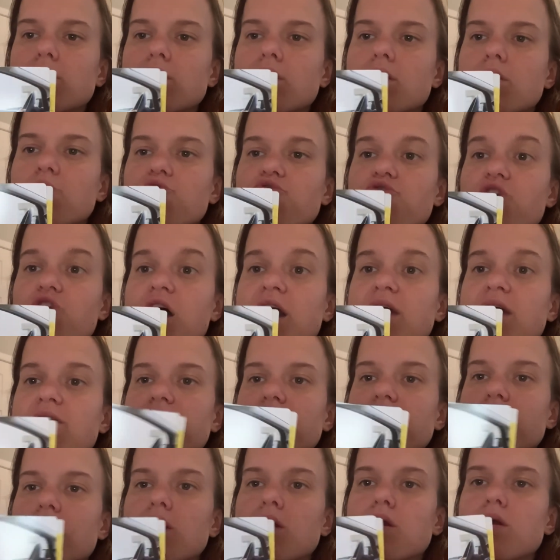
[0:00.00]

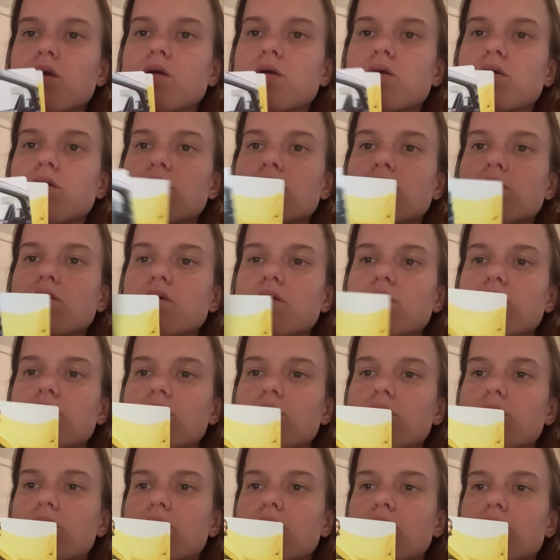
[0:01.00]
driving,
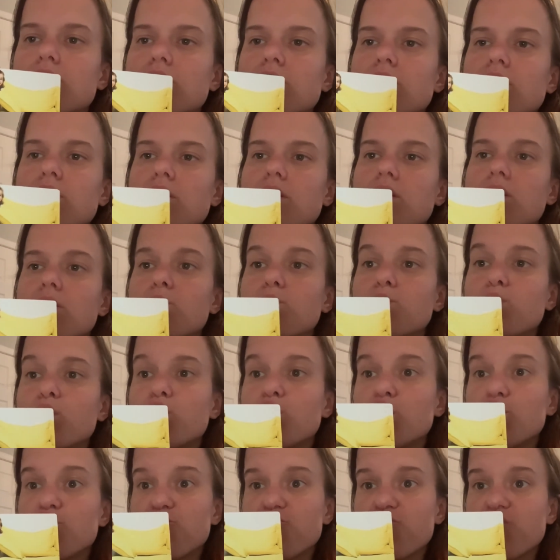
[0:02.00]

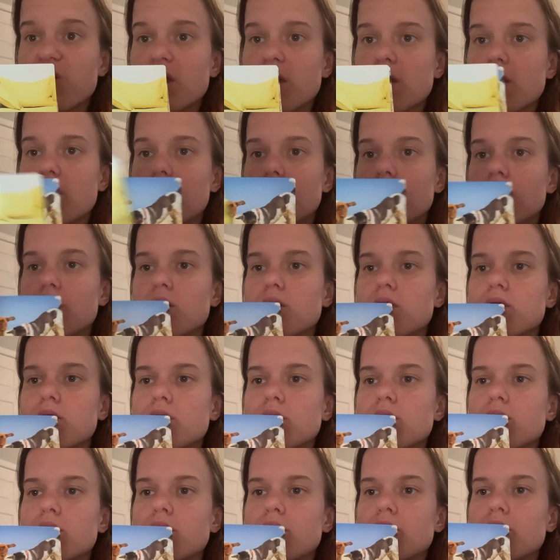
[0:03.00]
pushing,
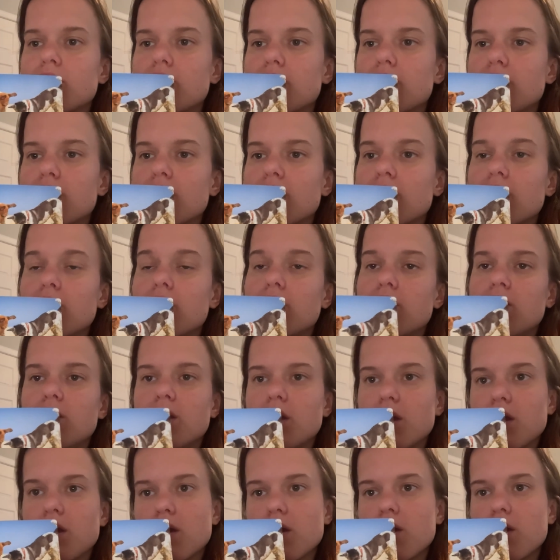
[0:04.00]

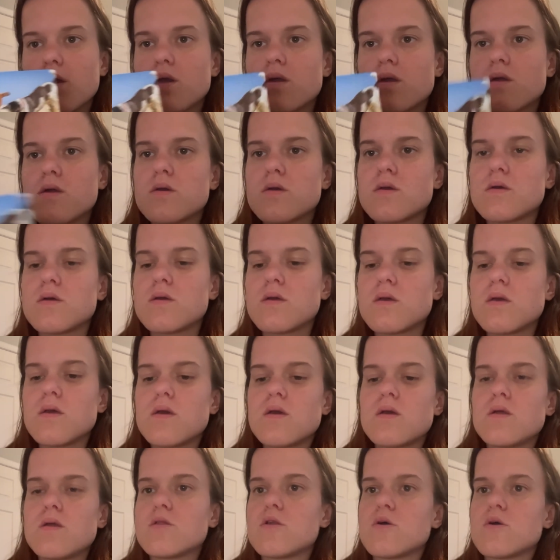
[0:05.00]
digging,
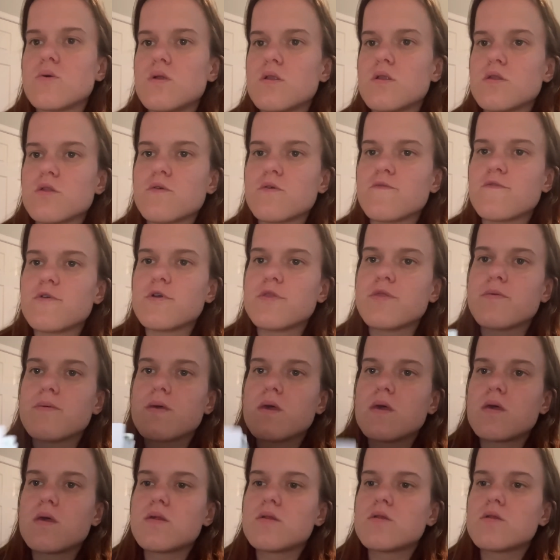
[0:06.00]
and so on and so forth.
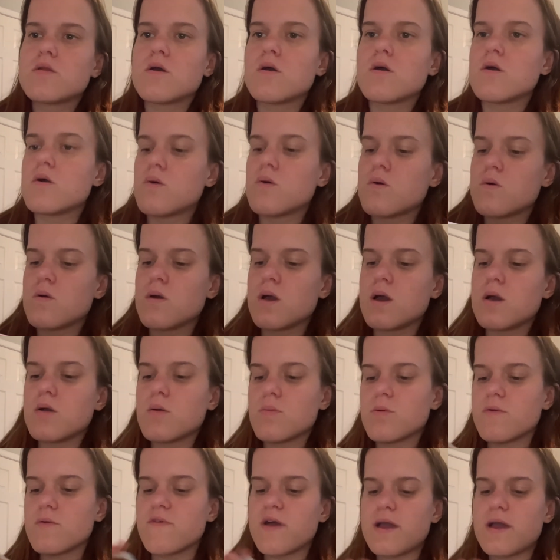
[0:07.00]
So
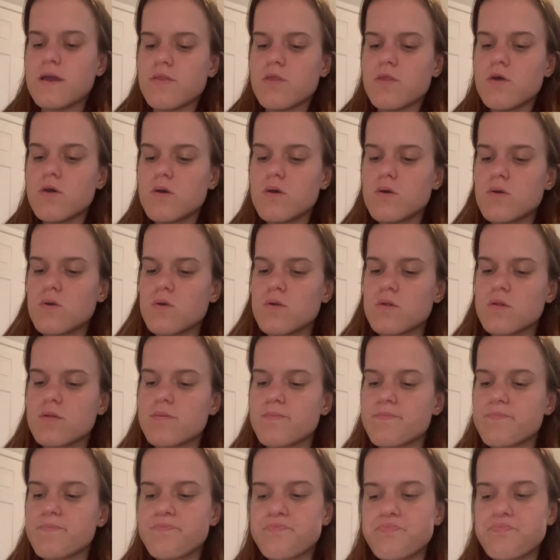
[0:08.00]
I'll provide
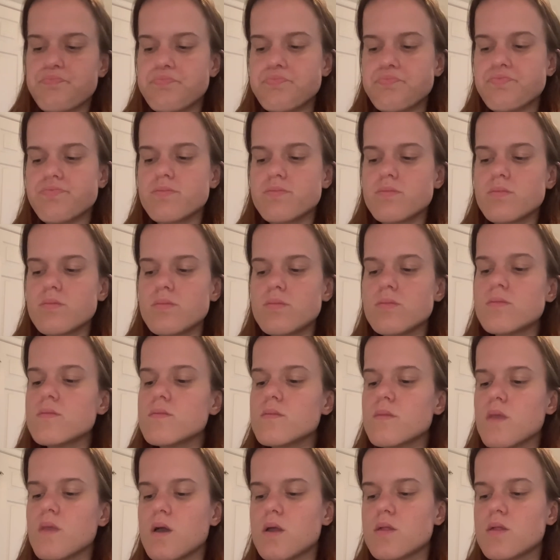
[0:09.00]
those
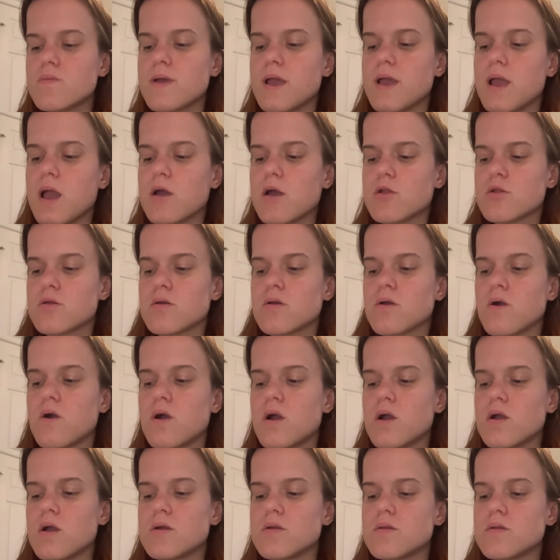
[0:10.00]
as my action
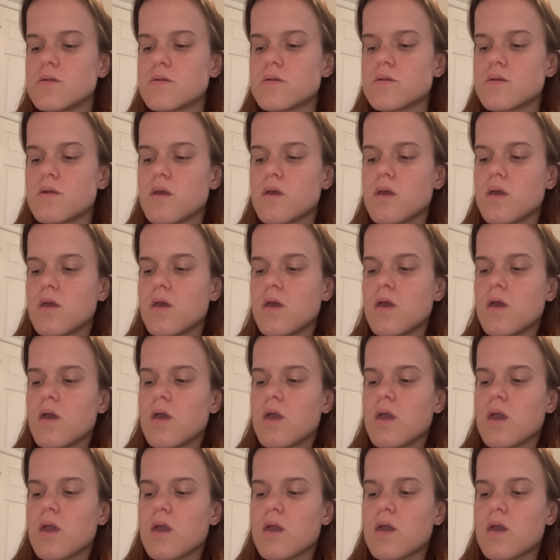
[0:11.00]
cards,
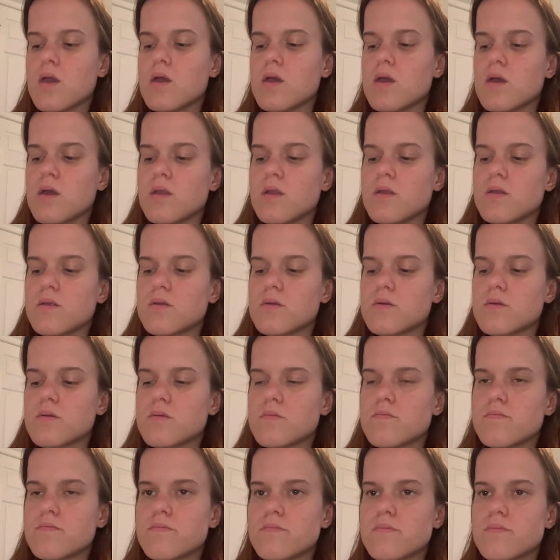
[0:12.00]
and
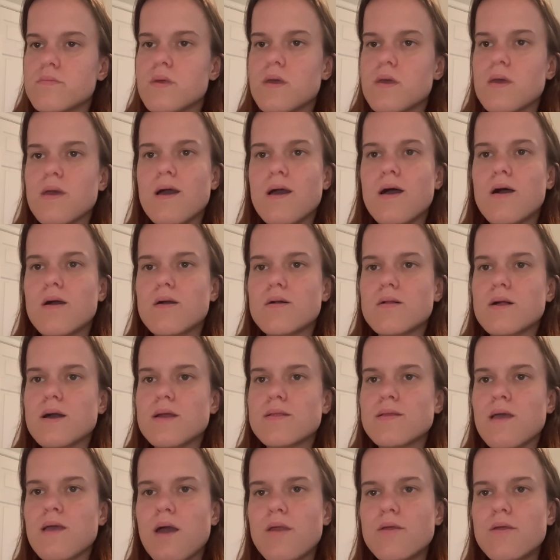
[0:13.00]
I'll
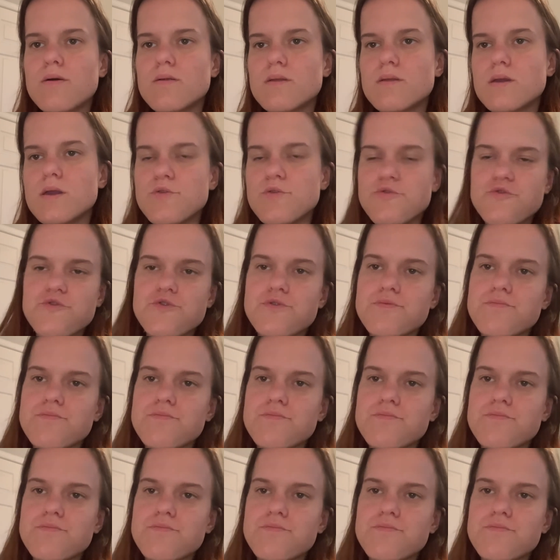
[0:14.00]
collect data on each.